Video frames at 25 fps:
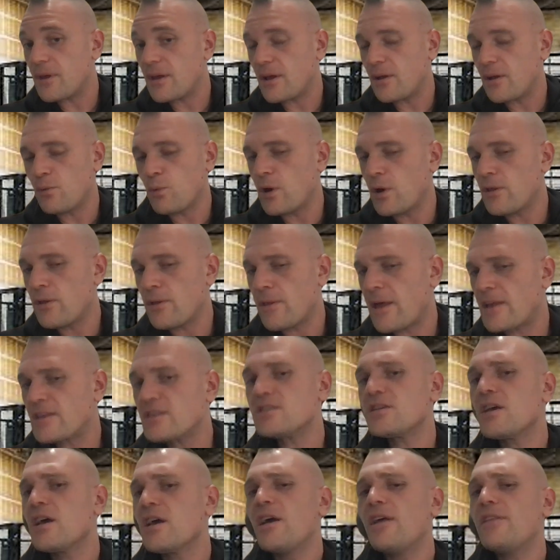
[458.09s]
And whether
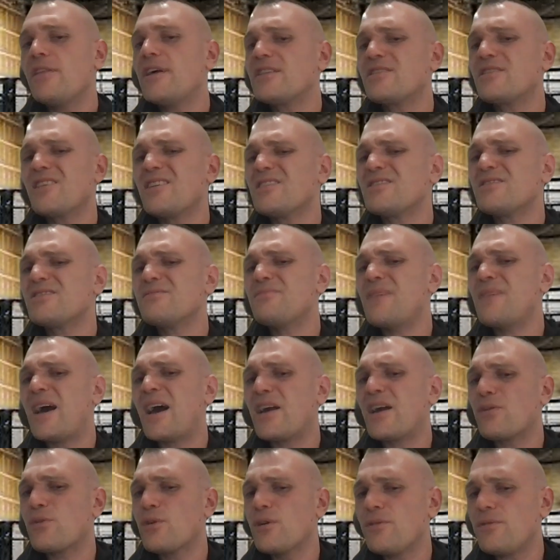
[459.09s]
that's that doesn't
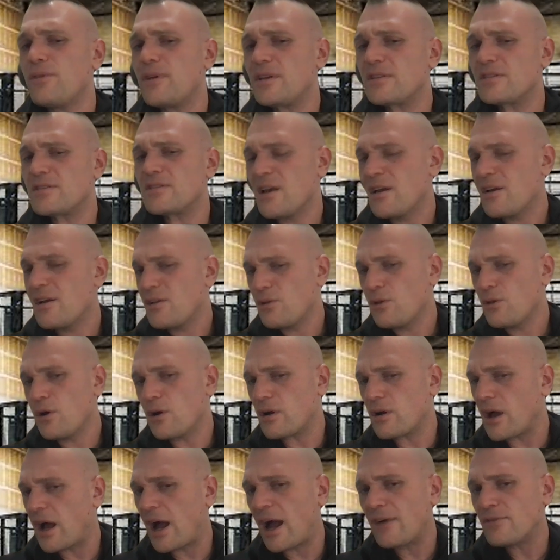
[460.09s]
matter if it's
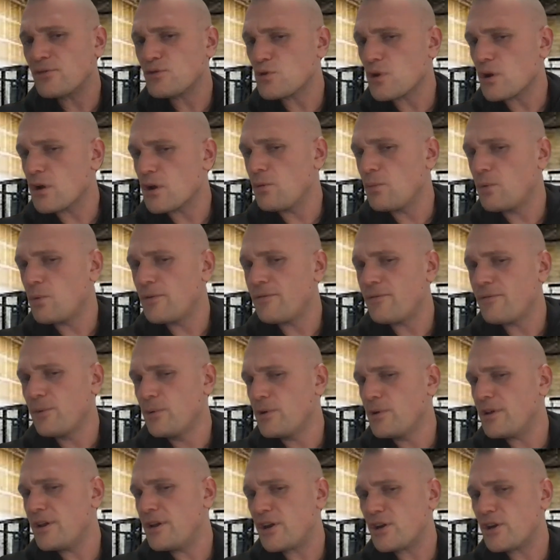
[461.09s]
look, I've struggled with
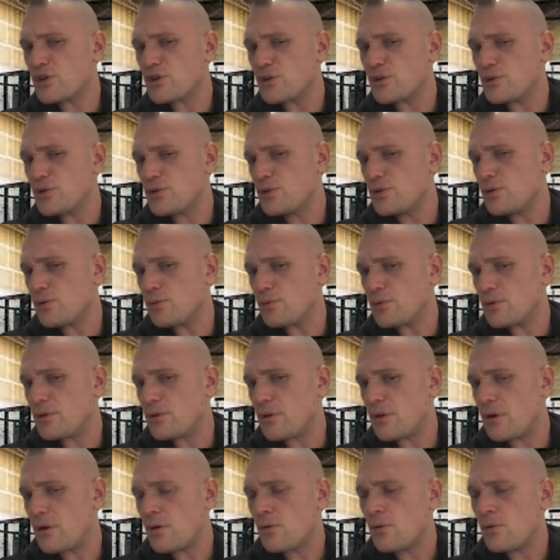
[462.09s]
food addiction too,
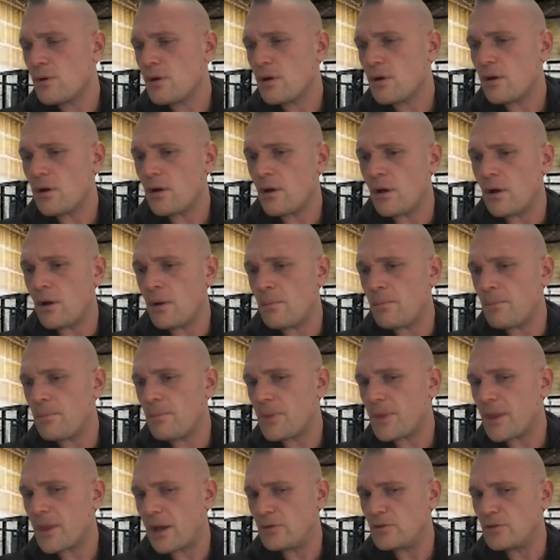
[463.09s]
you know.
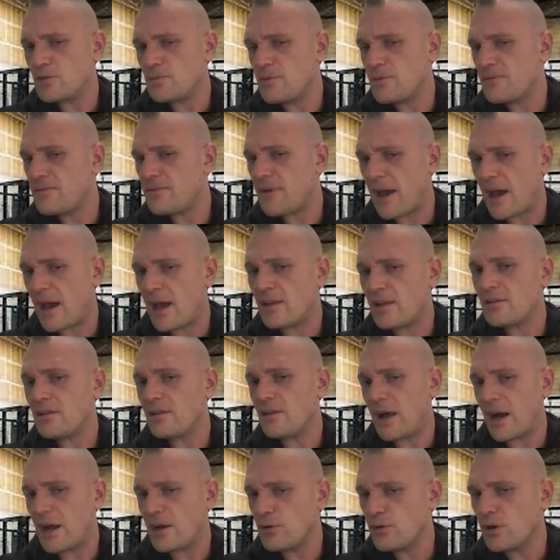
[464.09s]
Um, I used to be fat. A
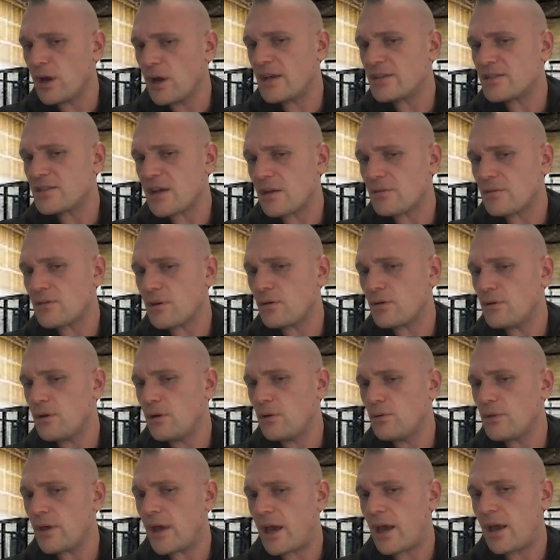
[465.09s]
lot of you guys out there
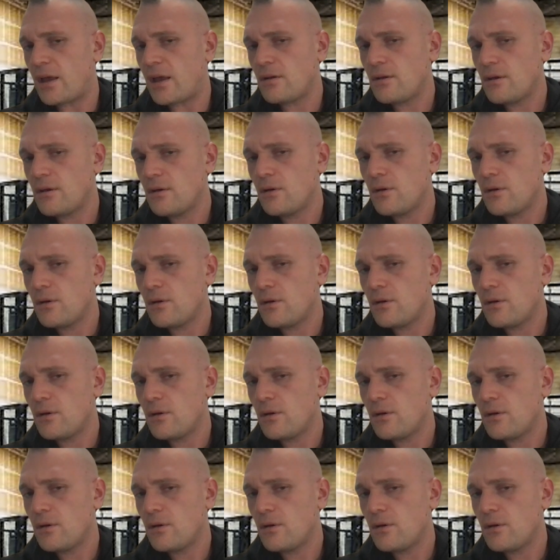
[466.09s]
know that.